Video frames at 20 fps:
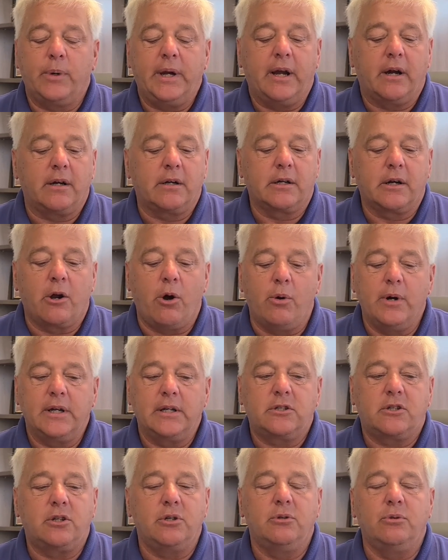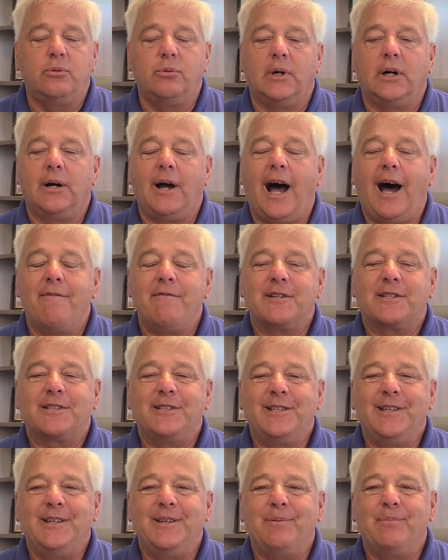We are going to
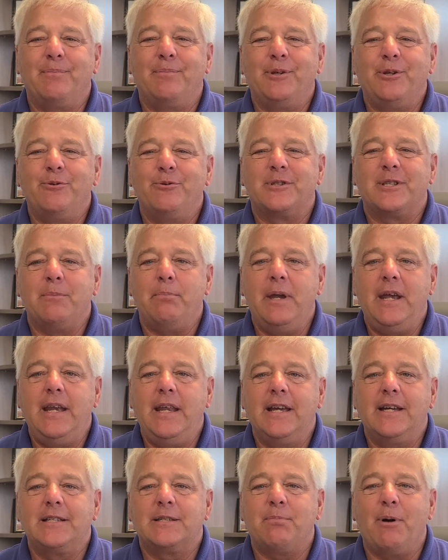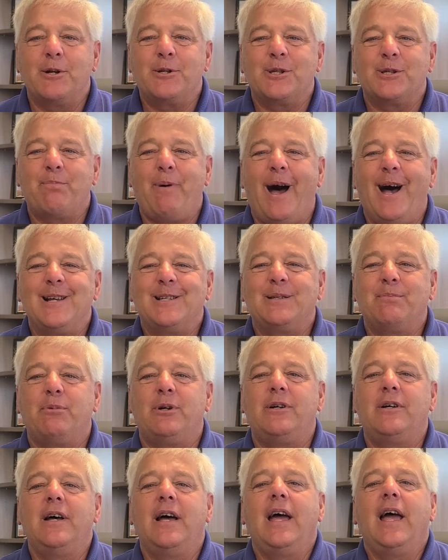obviously use the media as much as
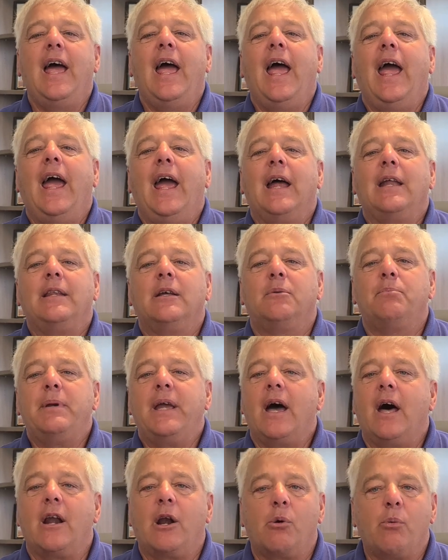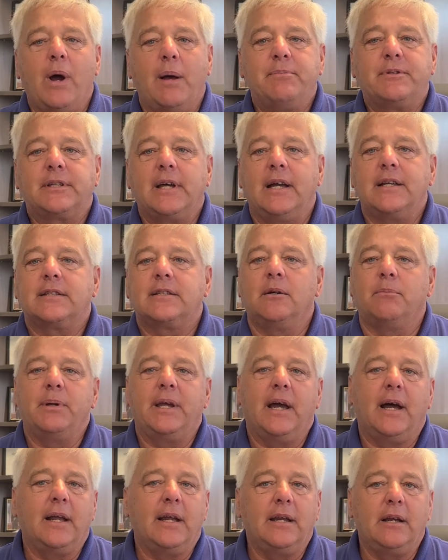possible, and they'll be on our websites.
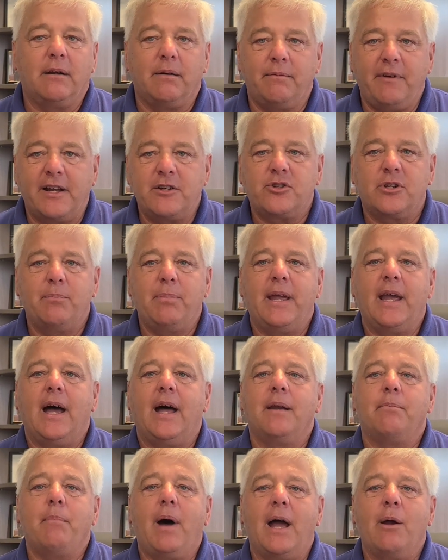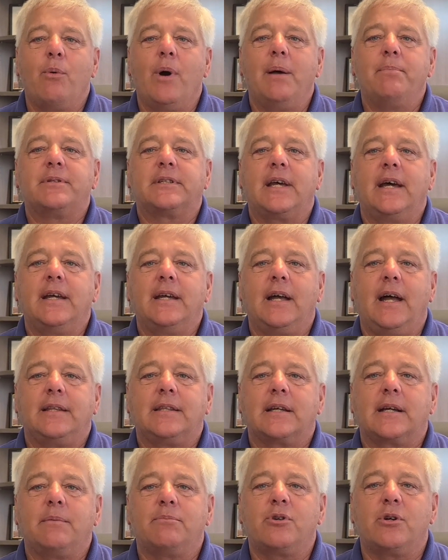It'll eventually be on my website, at
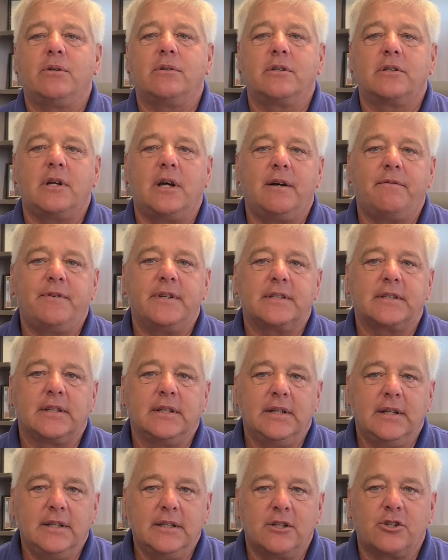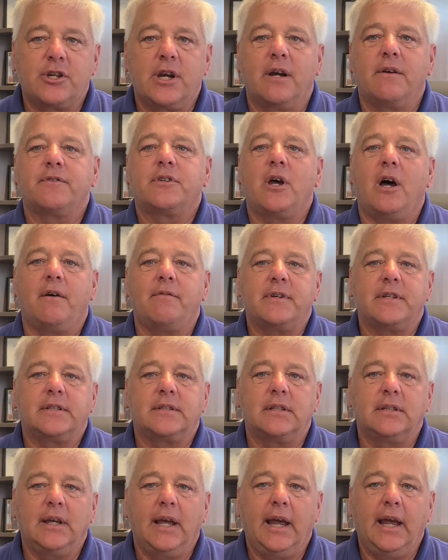the Comptroller's office, the Sheriff's
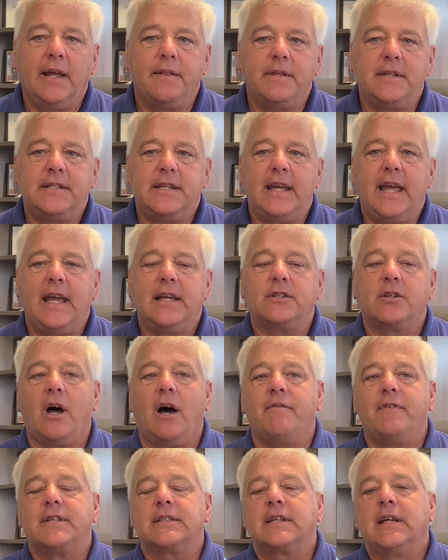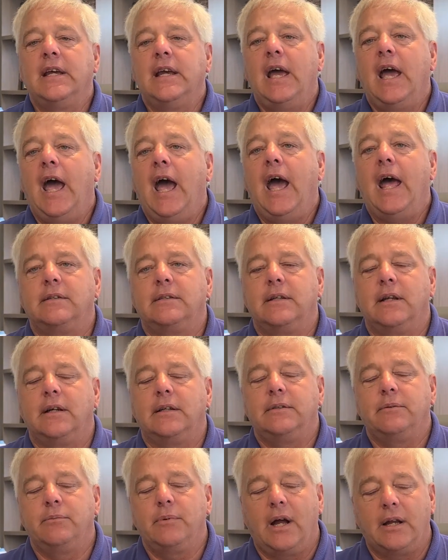office, and the DA's office. And
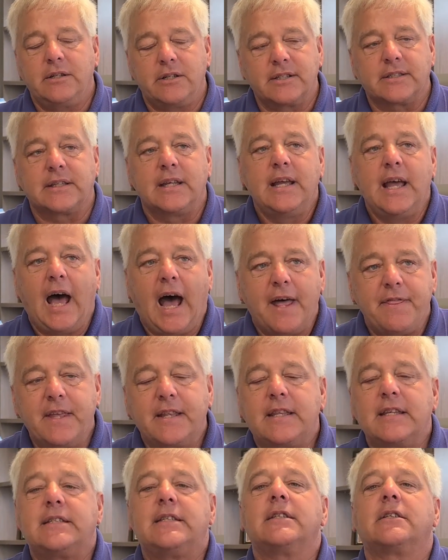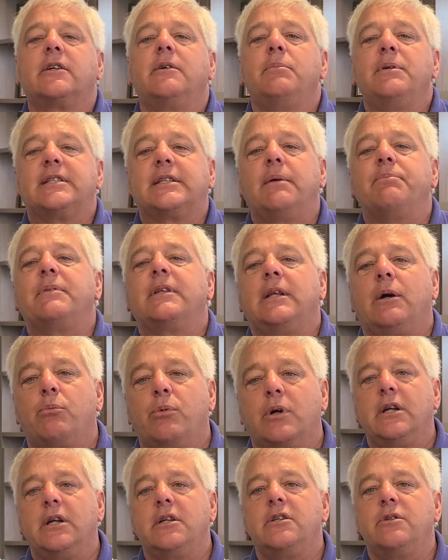I think this is going to be something that
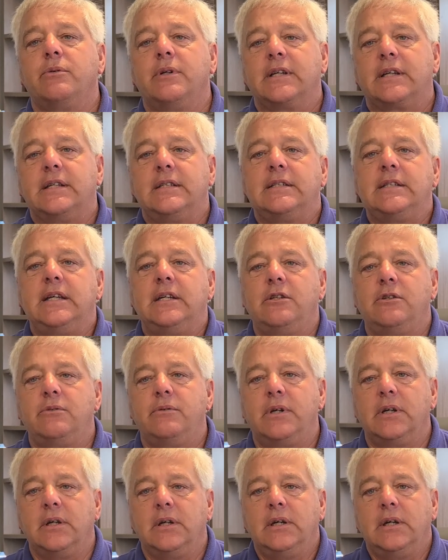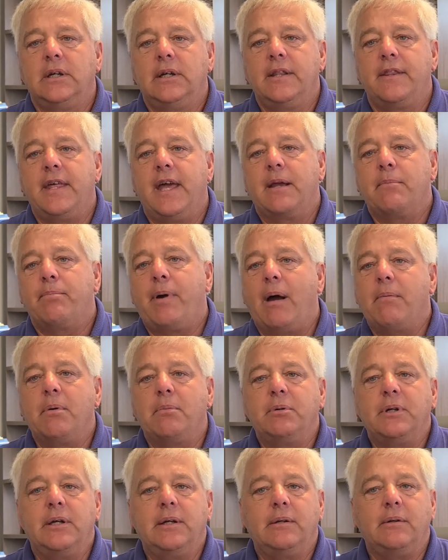to do in a continued thing,
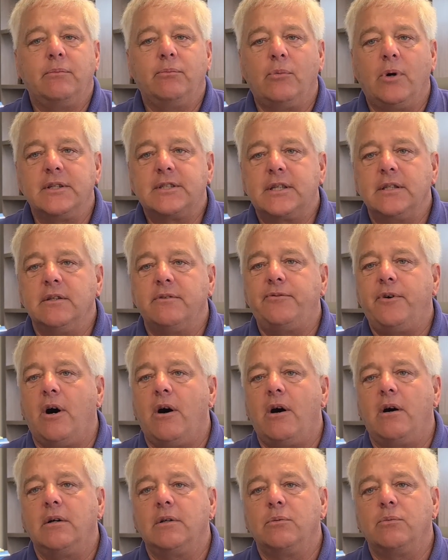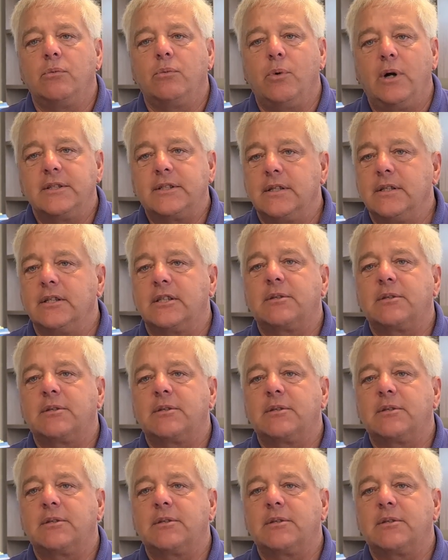probably once in the fall and once in the